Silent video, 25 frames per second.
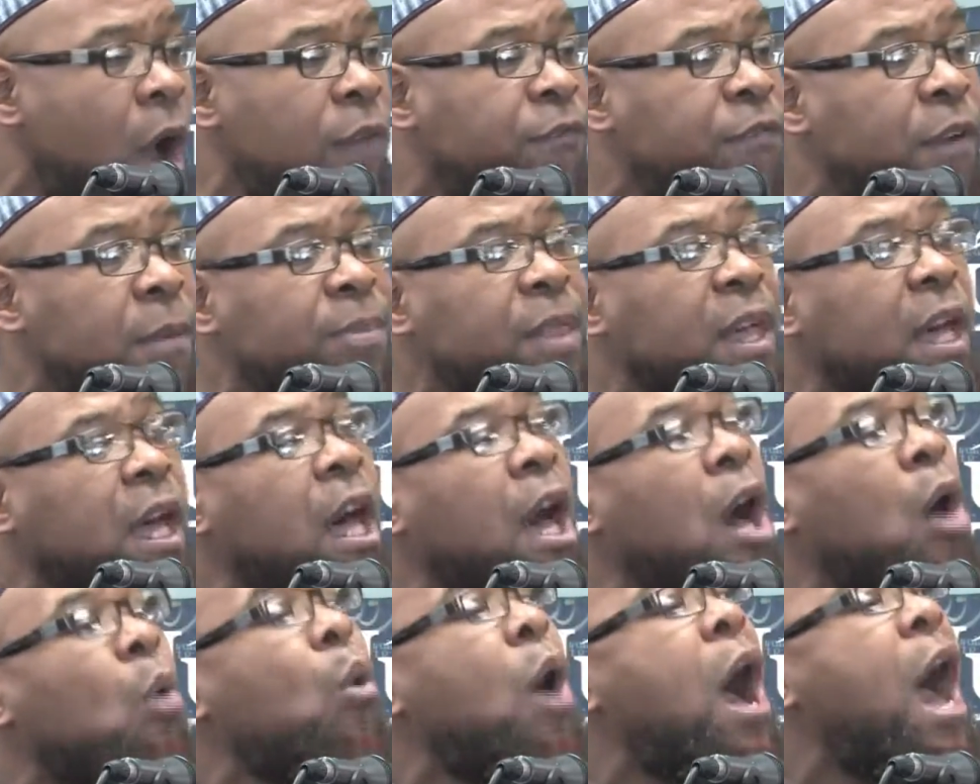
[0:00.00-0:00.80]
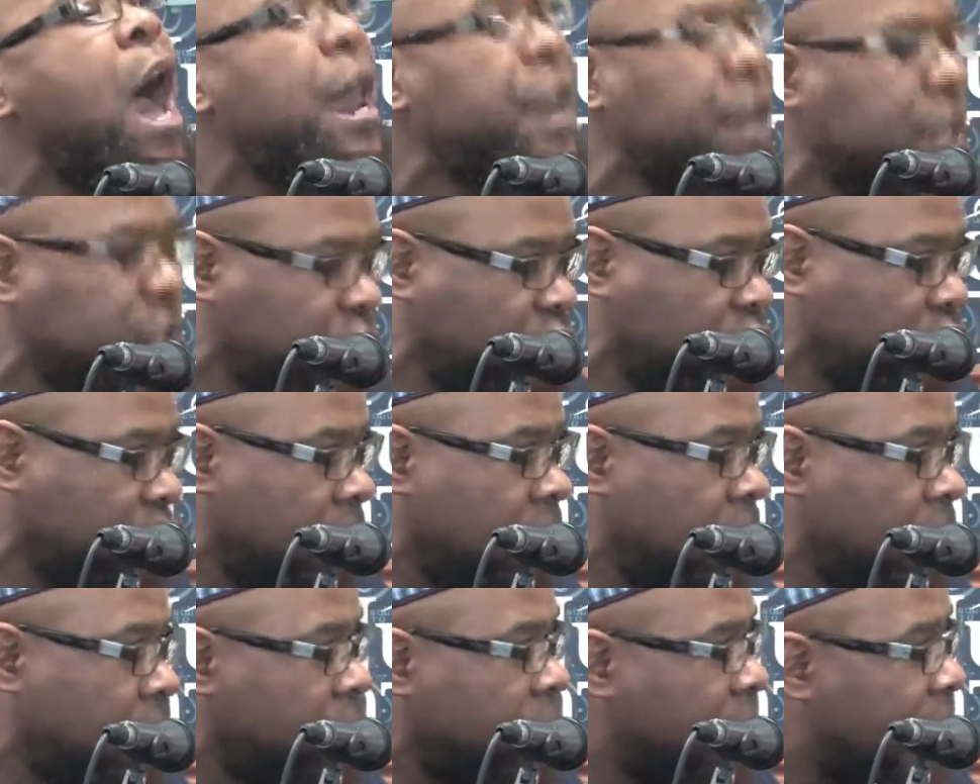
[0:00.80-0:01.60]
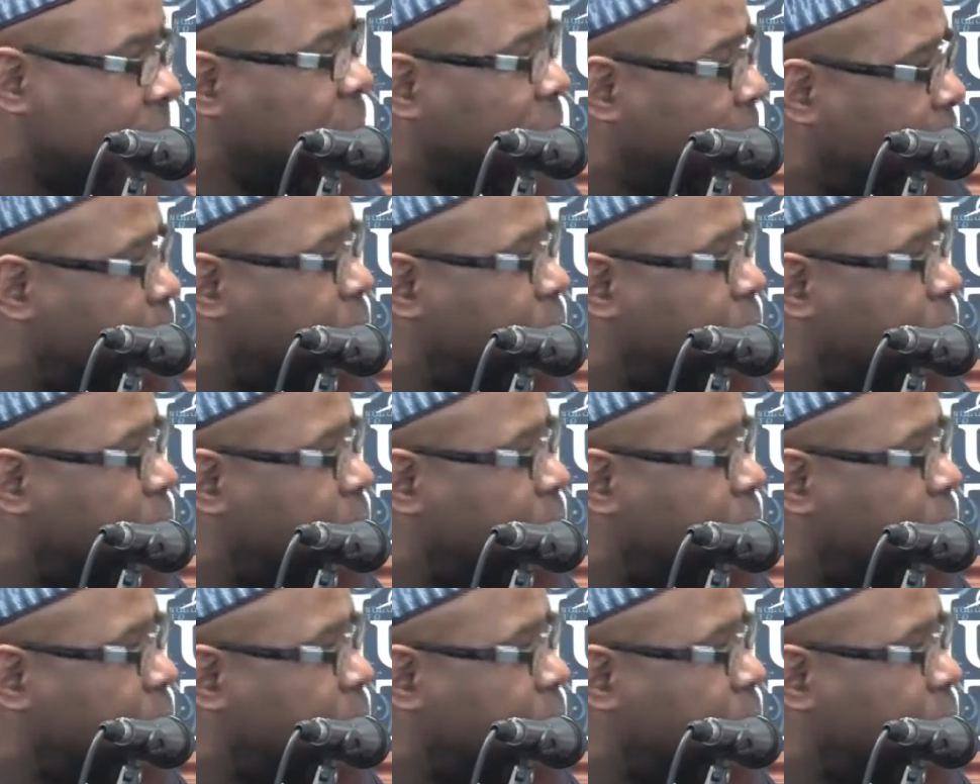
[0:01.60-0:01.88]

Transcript: are from the Khawarij that the